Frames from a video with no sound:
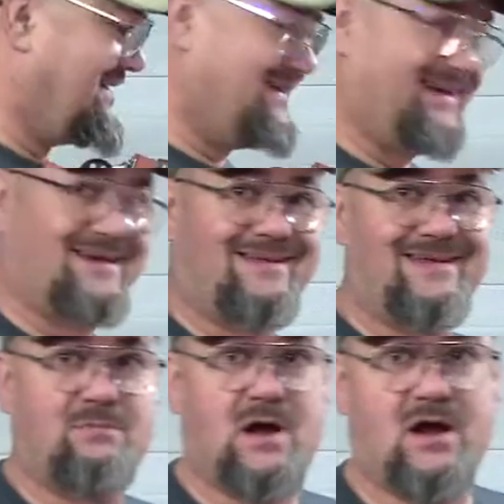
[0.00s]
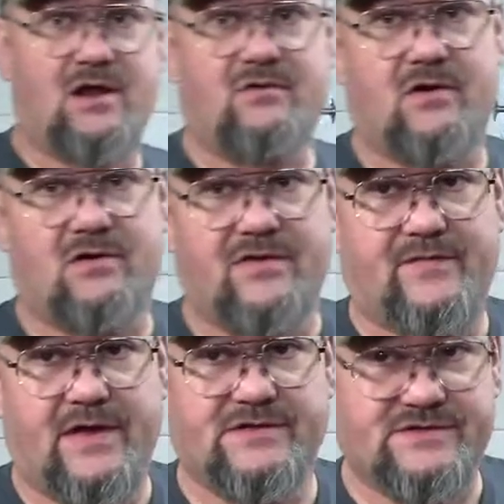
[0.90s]
get an American rotary
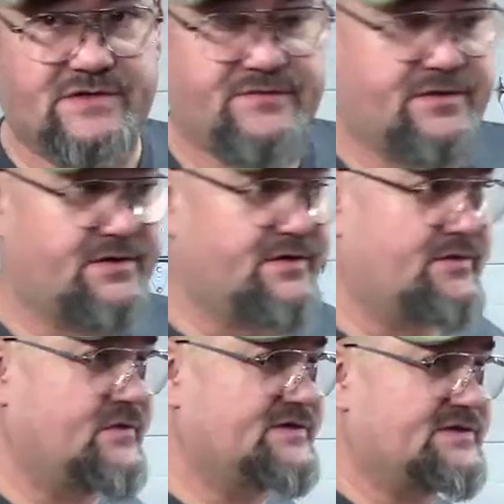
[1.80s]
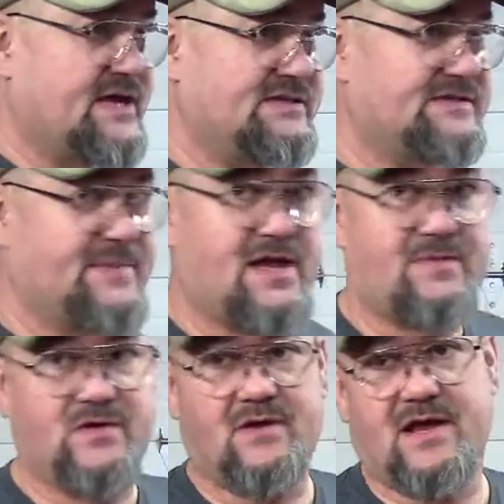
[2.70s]
phase converter. What's nice about
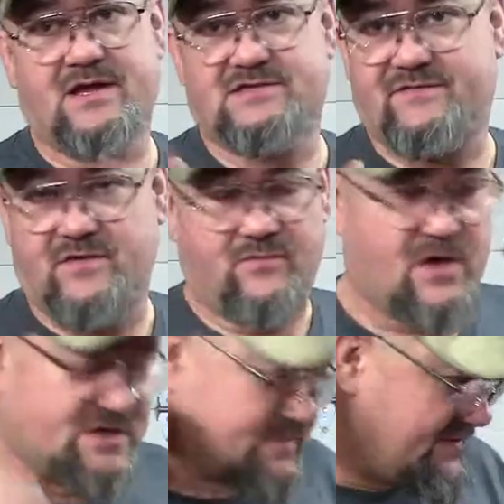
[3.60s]
them, you guys, if you've watched my